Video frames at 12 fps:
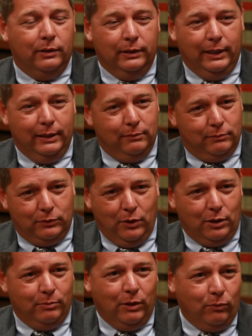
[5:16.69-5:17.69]
And they
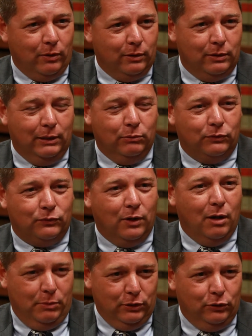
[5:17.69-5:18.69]
talk about where he was
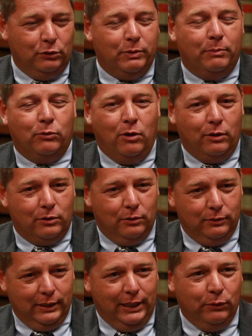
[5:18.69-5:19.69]
from in the newspaper
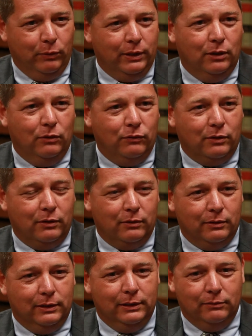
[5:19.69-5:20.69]
article and that he went
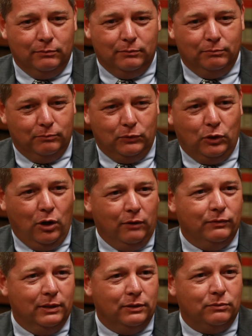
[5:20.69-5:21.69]
over and
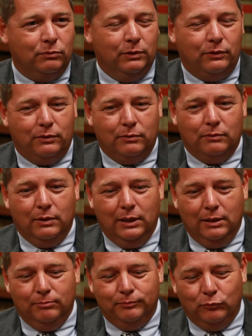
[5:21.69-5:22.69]
carved this with,
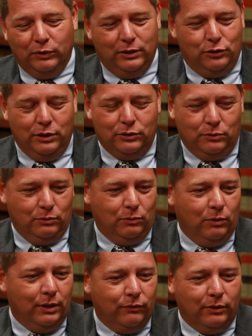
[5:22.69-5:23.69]
uh, with a chisel or
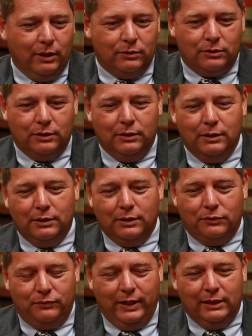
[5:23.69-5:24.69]
whatever else to
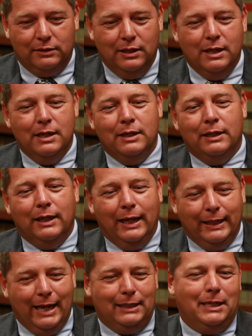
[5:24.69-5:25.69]
this face.
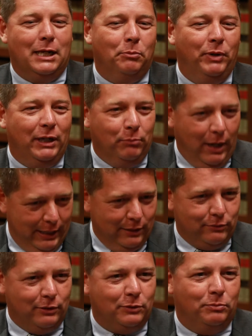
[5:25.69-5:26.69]
And that kind of piqued my
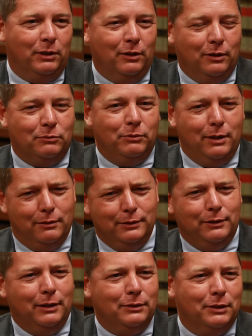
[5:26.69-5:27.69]
interest because, well, you
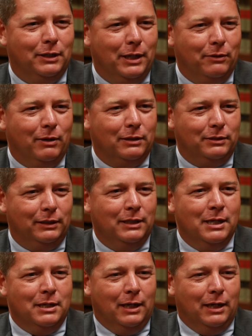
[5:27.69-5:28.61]
know, that's interesting.